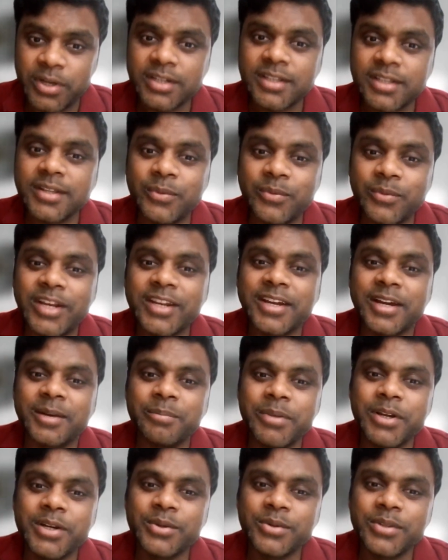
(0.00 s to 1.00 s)
bandwidth when
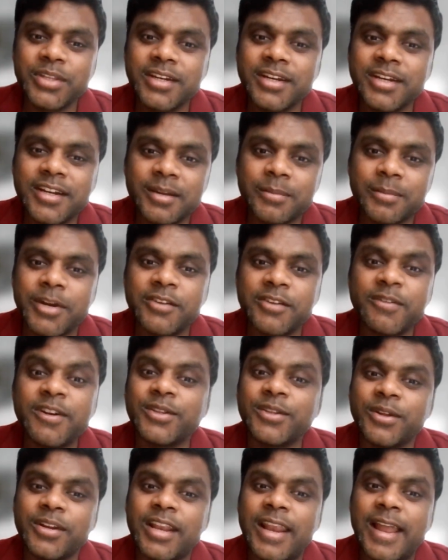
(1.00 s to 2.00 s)
compared to the data
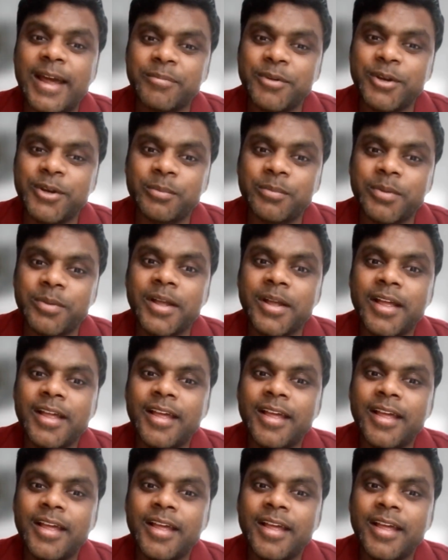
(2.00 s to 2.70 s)
bandwidth on a laptop.